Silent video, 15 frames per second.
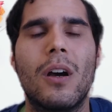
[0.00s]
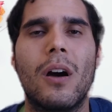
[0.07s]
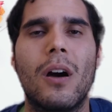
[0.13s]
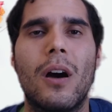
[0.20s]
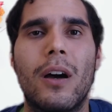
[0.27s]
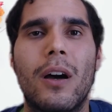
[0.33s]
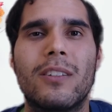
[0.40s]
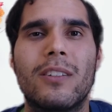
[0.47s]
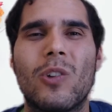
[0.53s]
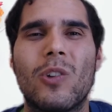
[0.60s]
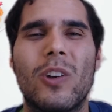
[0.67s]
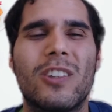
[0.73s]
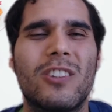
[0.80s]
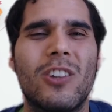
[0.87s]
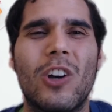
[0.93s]
and so
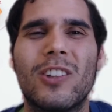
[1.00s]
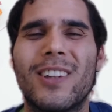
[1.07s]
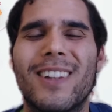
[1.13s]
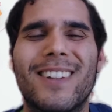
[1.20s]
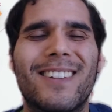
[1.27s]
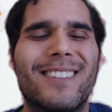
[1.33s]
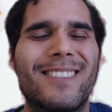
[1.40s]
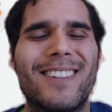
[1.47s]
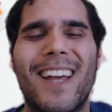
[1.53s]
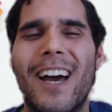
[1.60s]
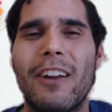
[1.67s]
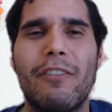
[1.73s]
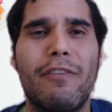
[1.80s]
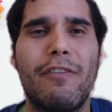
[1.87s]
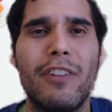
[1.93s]
it's not that
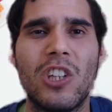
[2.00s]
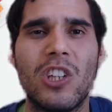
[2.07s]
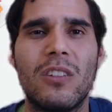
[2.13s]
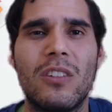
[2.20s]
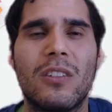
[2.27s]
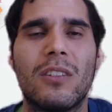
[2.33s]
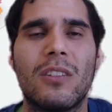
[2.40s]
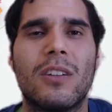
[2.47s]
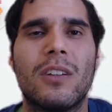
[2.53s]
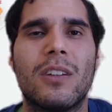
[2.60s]
efficient.